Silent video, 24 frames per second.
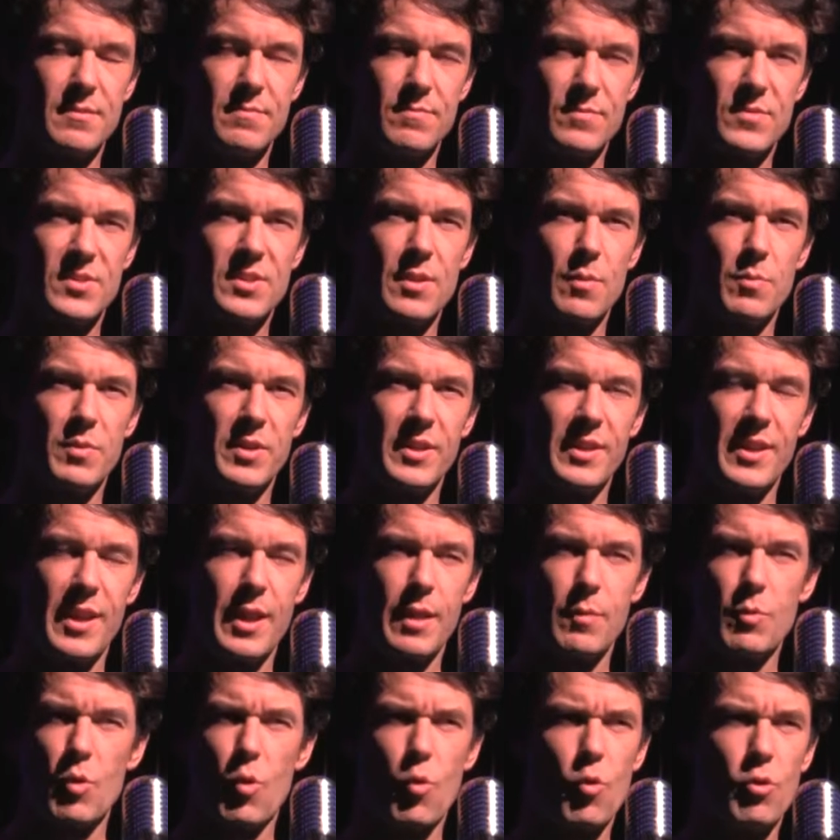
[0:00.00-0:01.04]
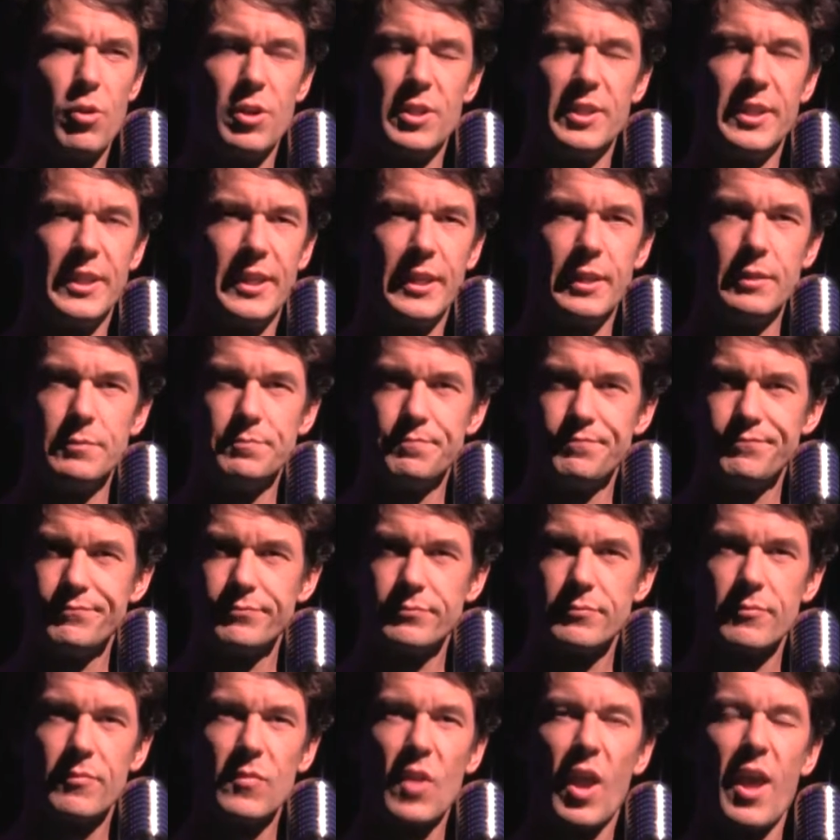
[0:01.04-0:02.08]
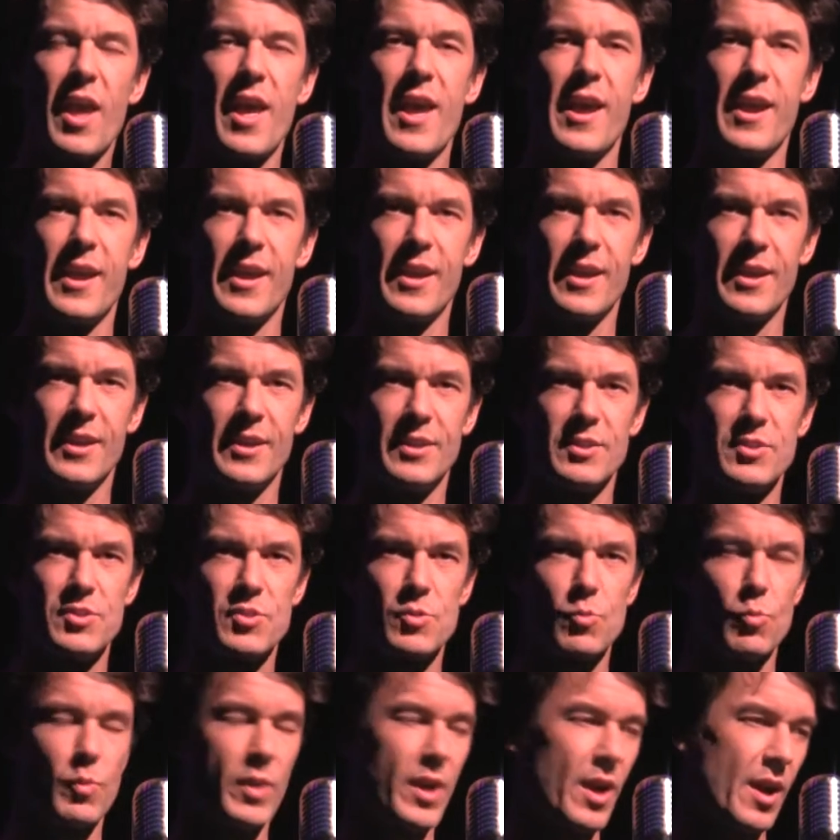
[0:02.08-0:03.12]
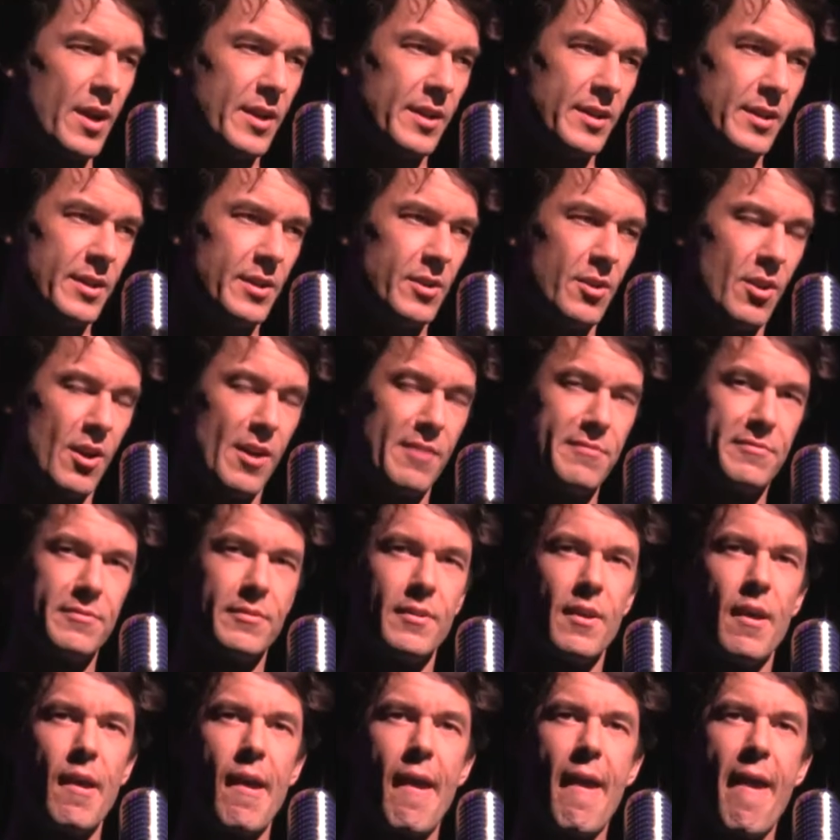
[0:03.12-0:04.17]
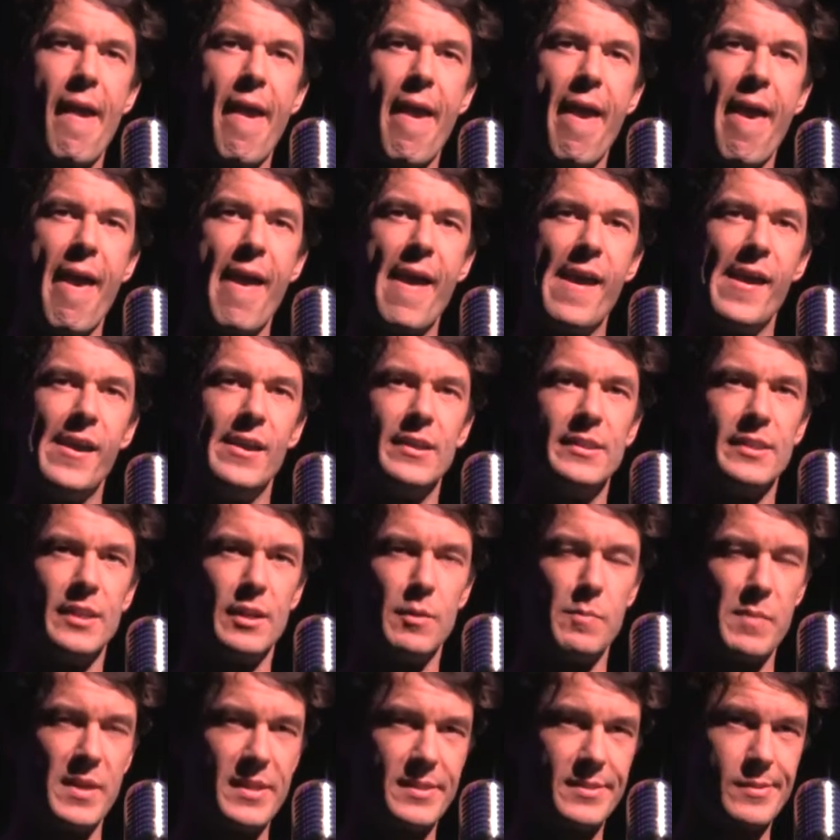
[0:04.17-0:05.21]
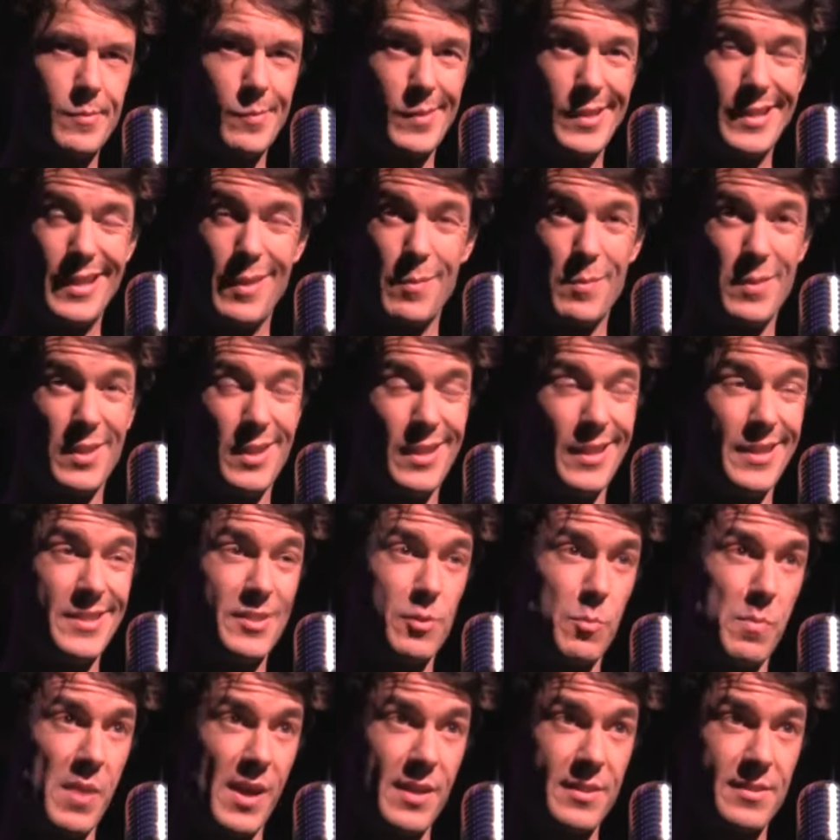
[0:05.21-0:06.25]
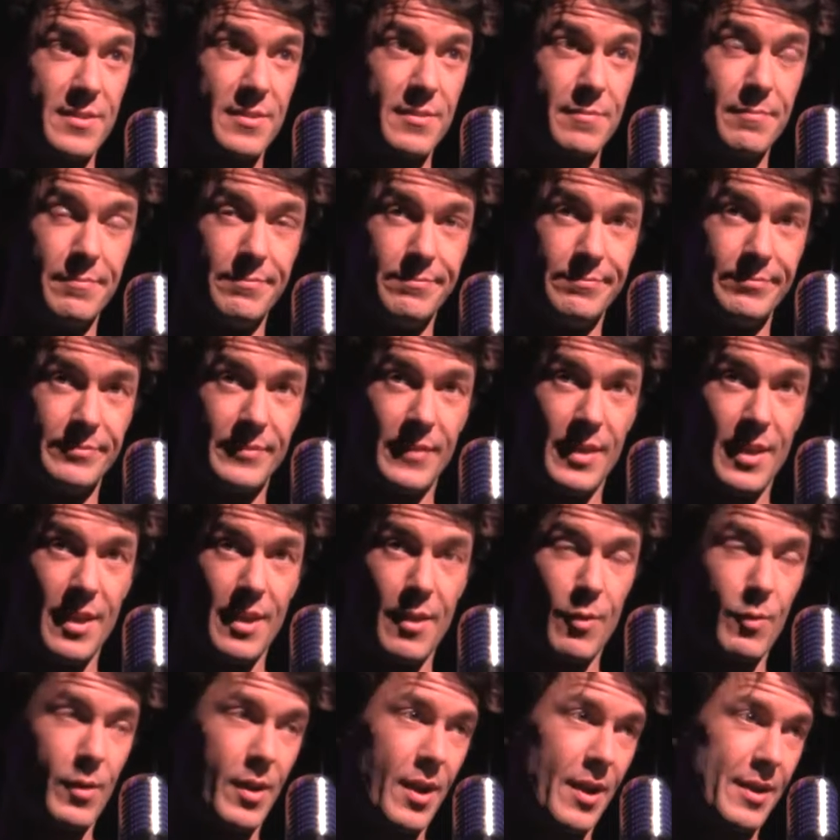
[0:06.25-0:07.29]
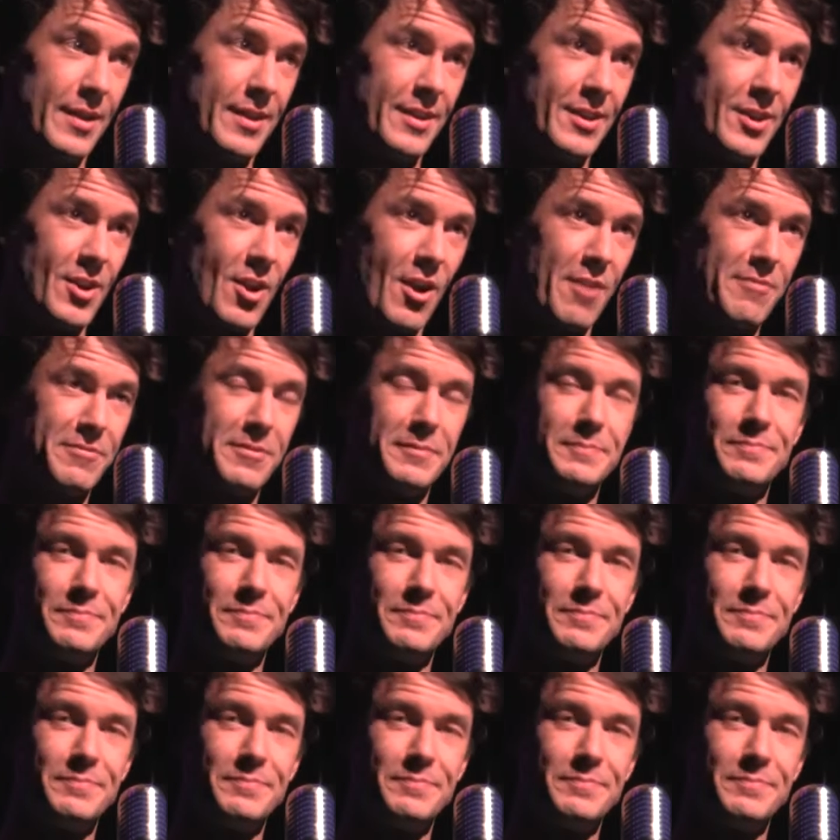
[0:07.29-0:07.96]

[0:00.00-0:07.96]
somebody named Aurélie, and we kind of hit it off. And then I met somebody named Elizabeth, and we kind of hit it off.